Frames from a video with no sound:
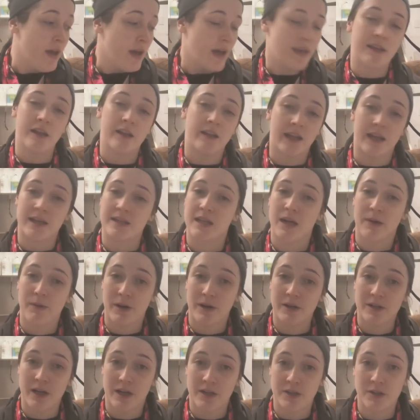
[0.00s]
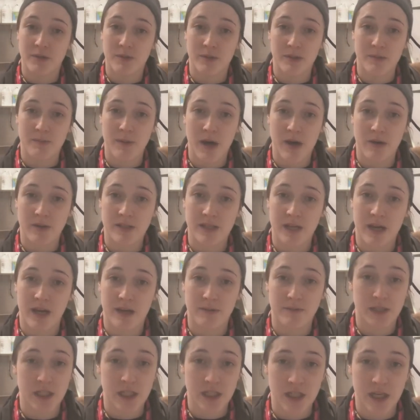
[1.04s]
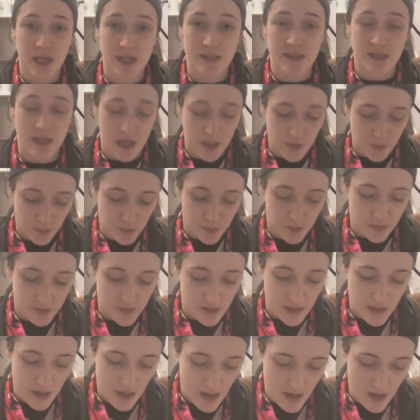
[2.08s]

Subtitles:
And then the last thing I want to talk to you about D-shed schedules.